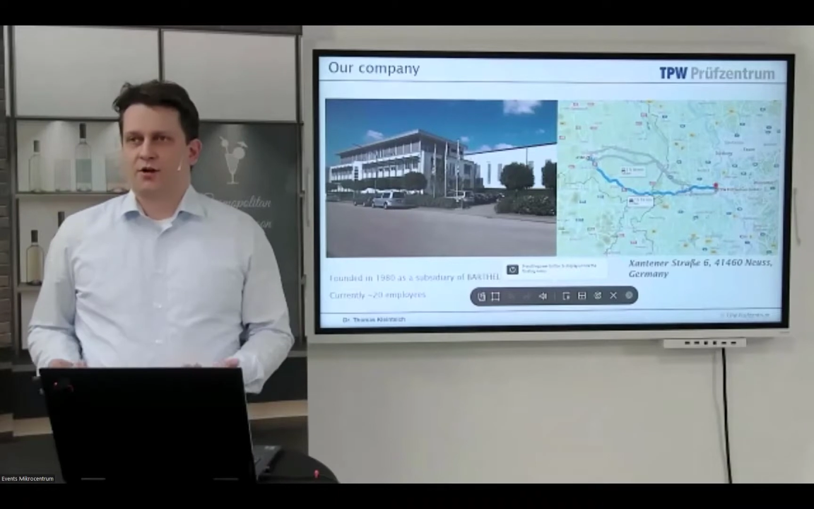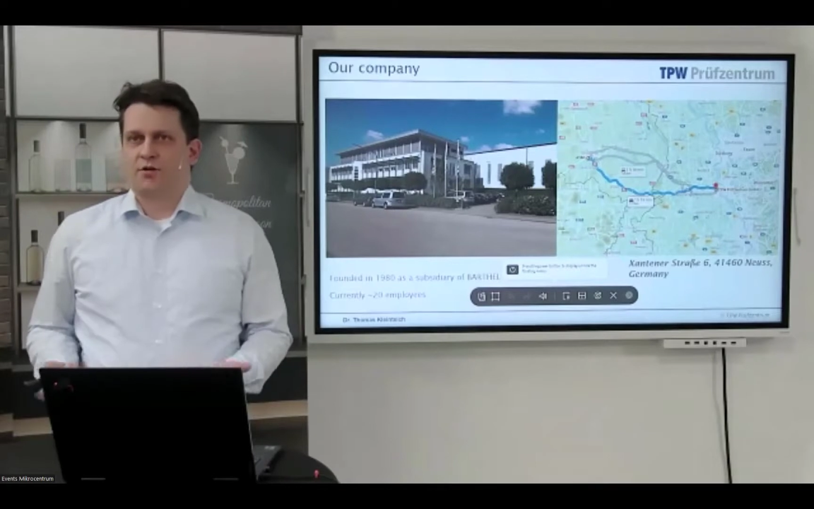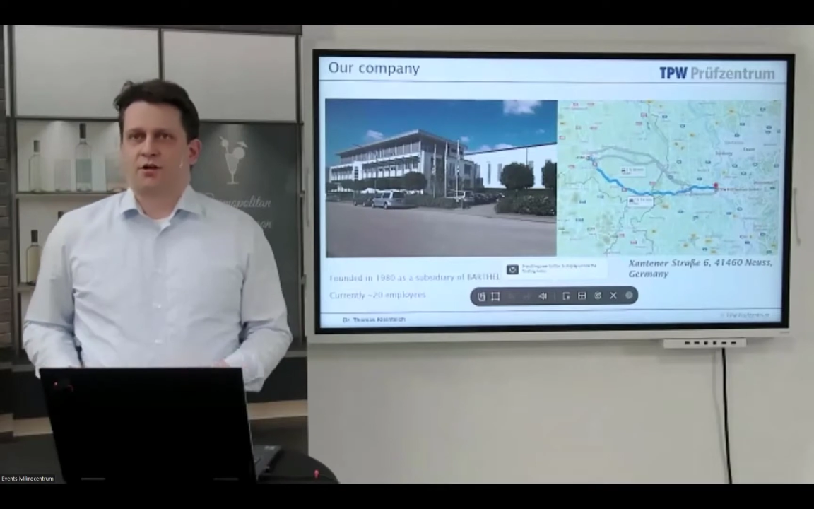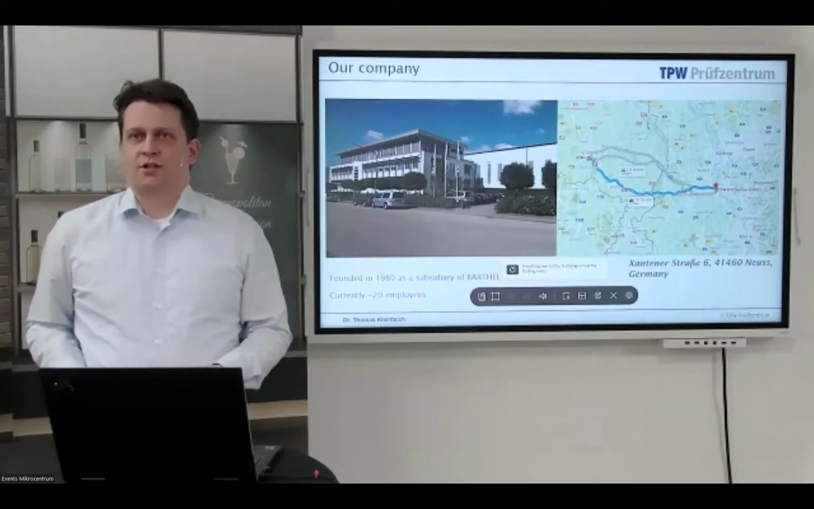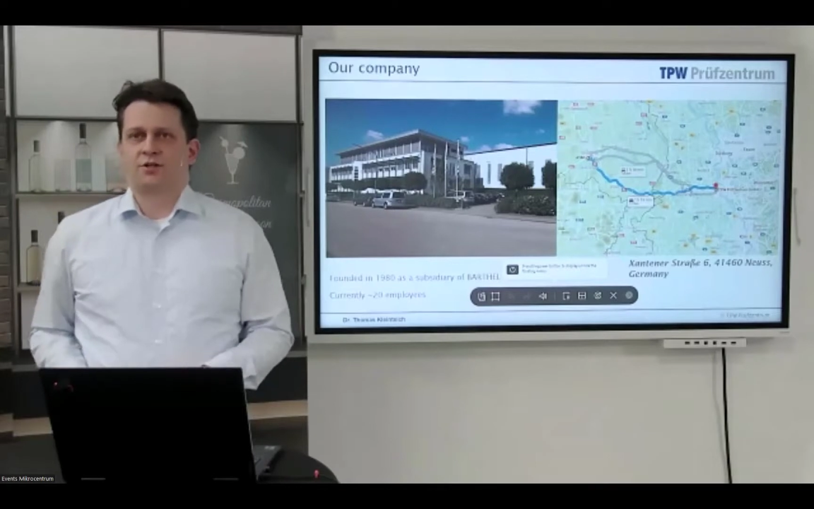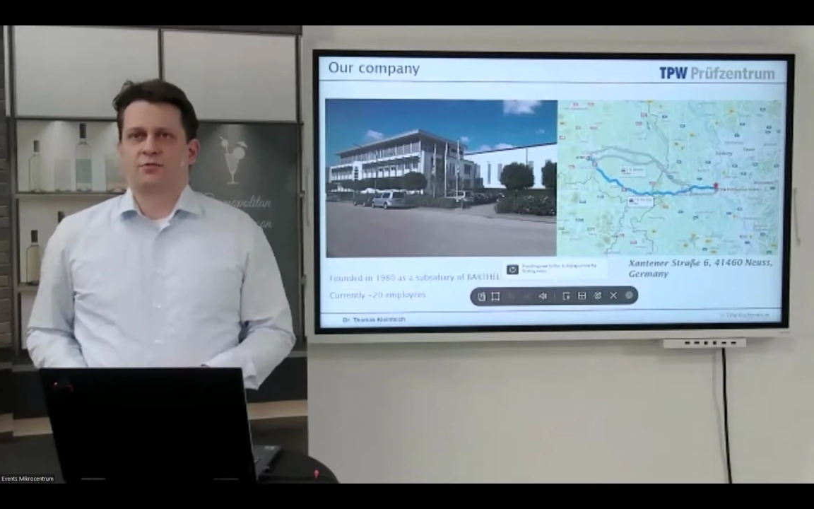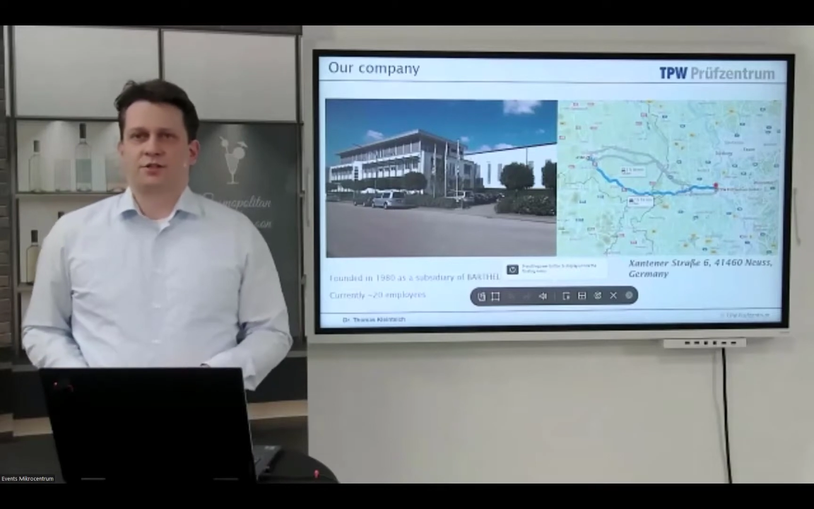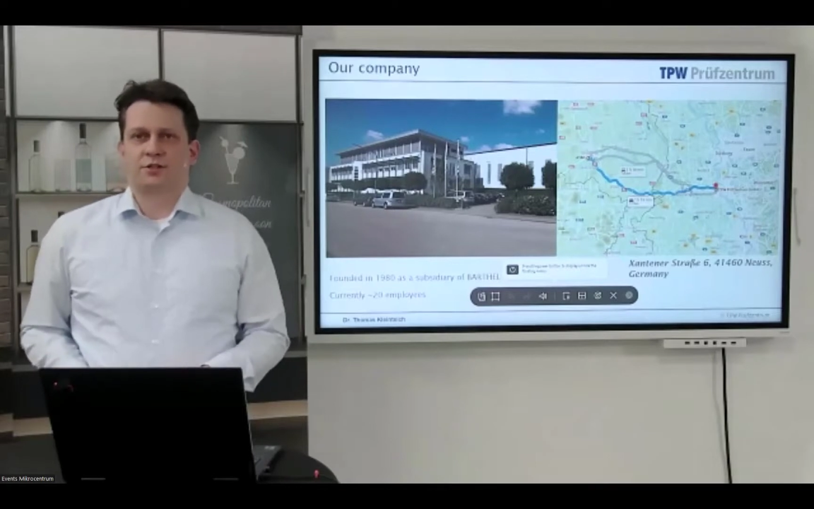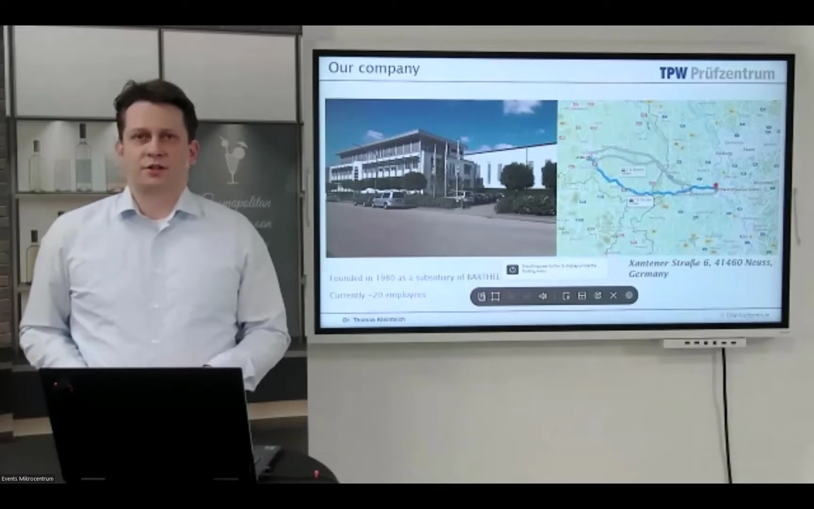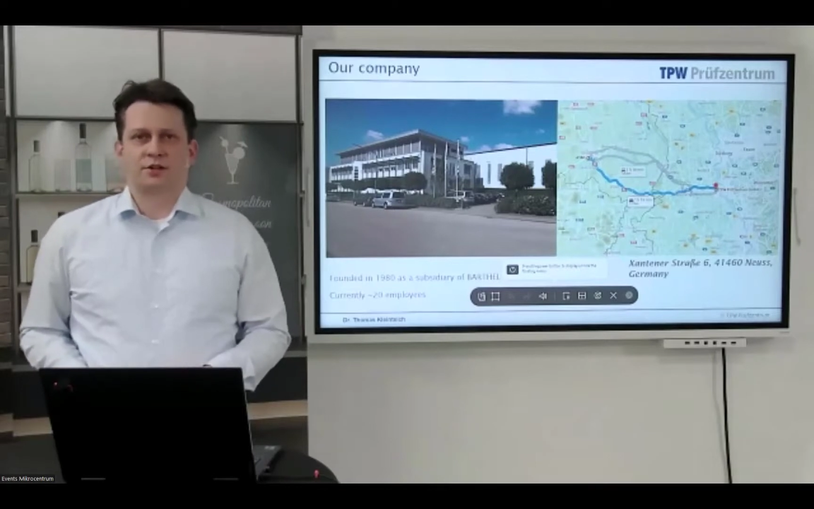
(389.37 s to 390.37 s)
Currently, so
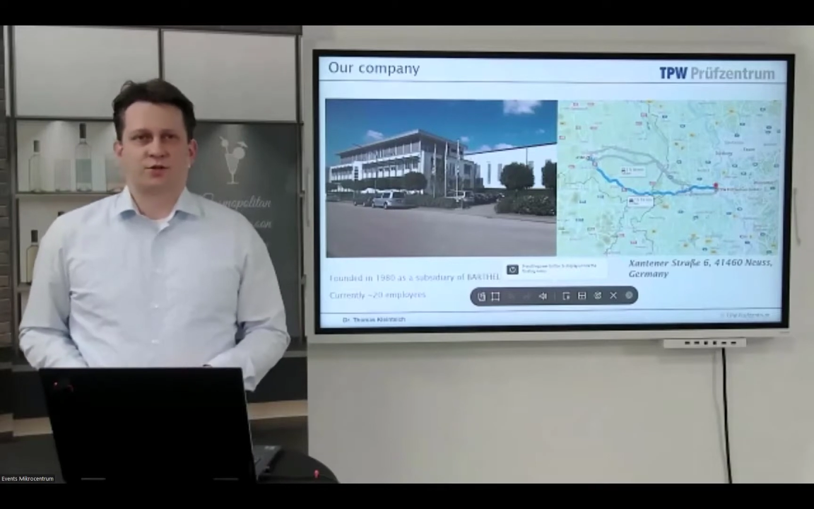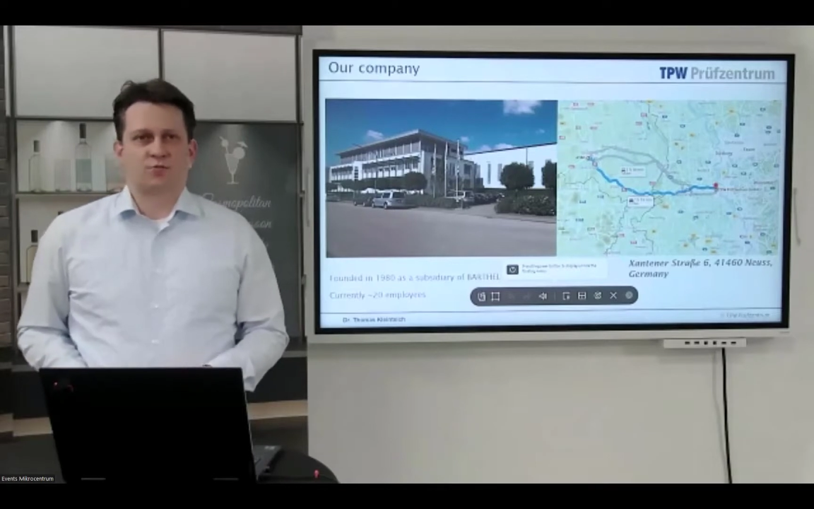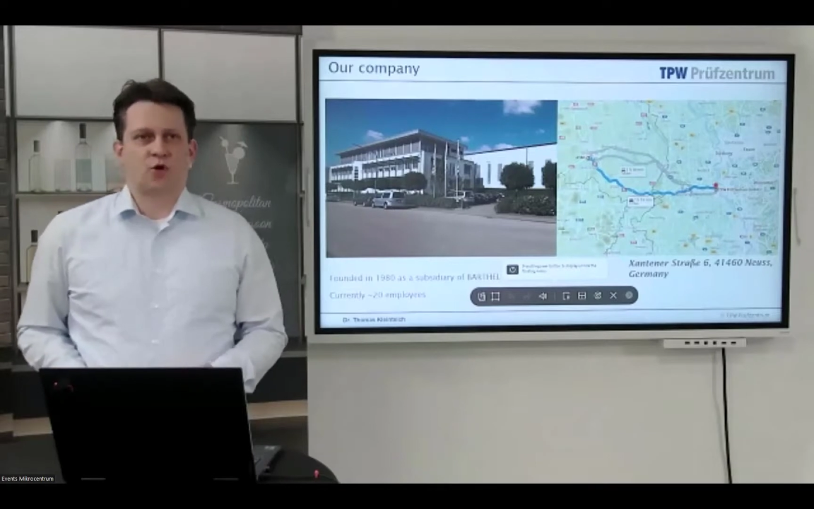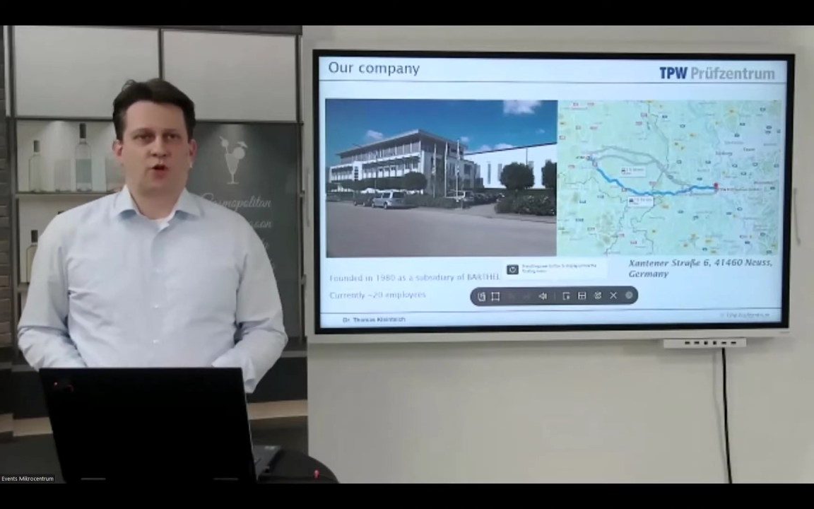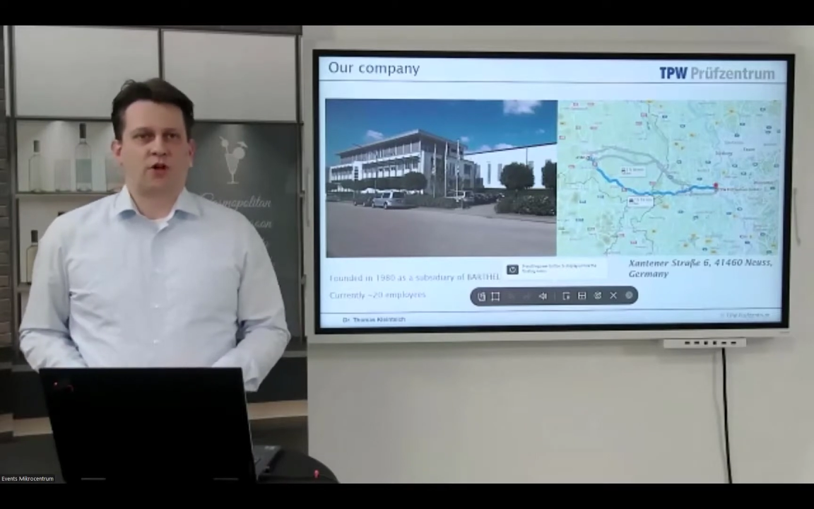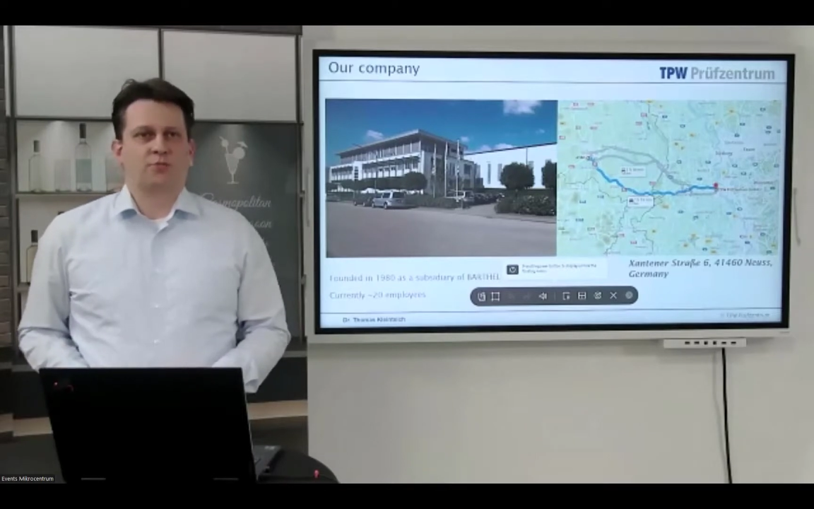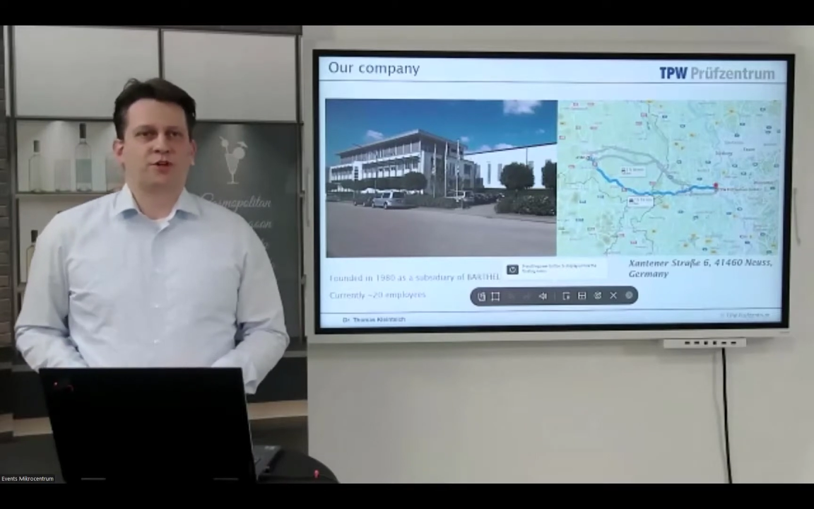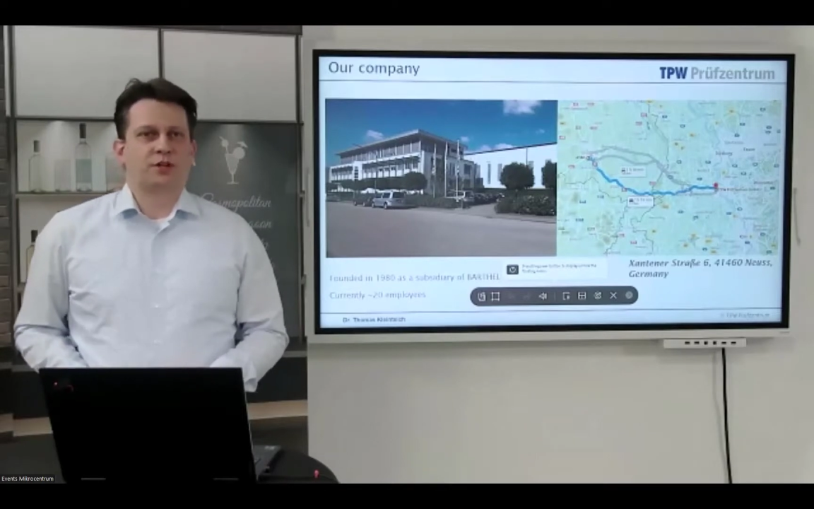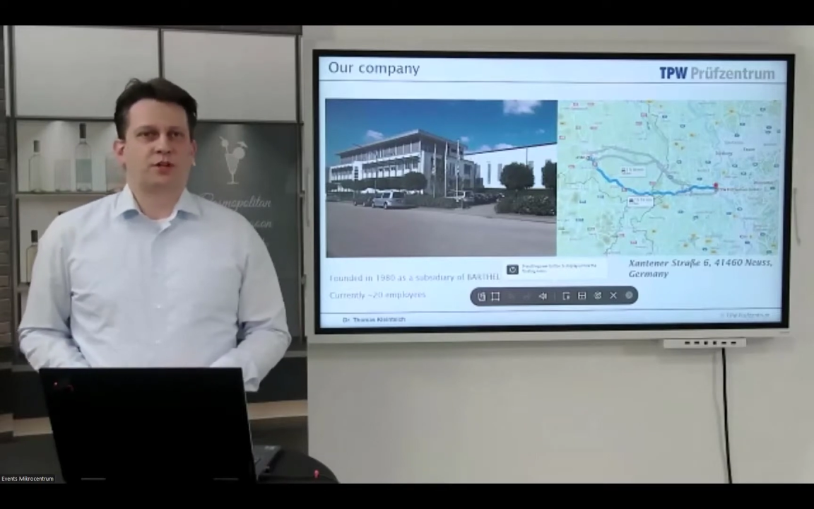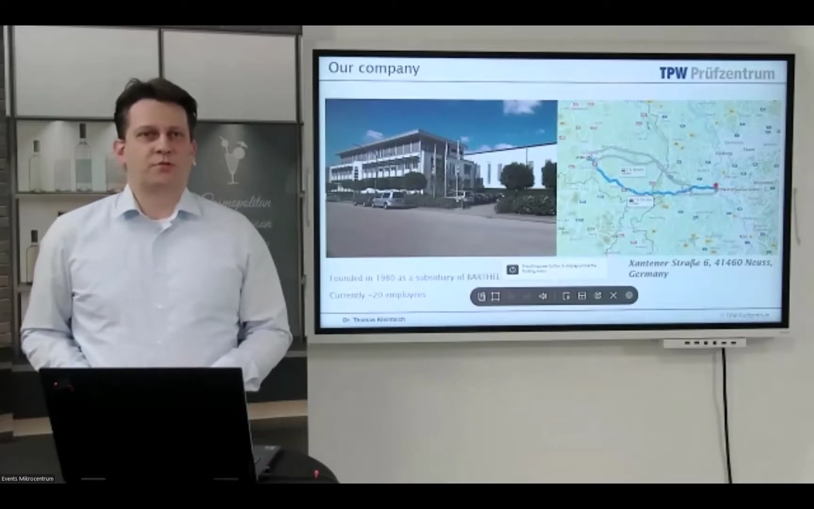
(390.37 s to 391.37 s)
we're still a small
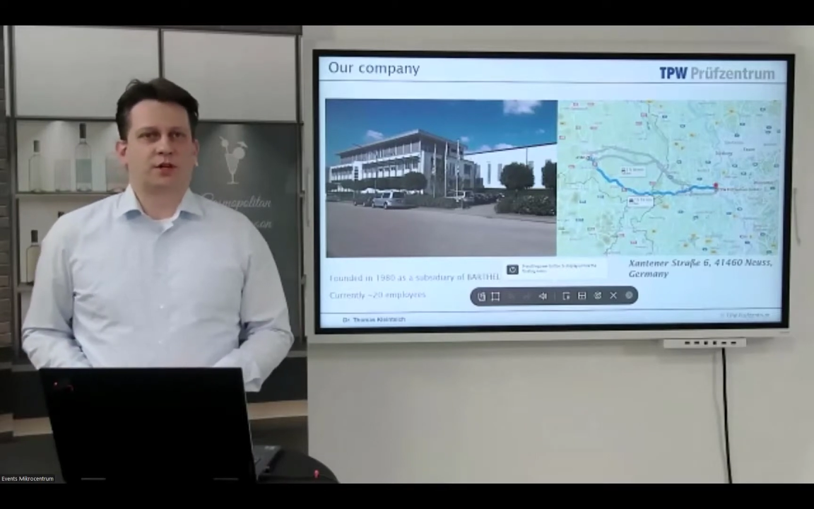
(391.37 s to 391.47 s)
company.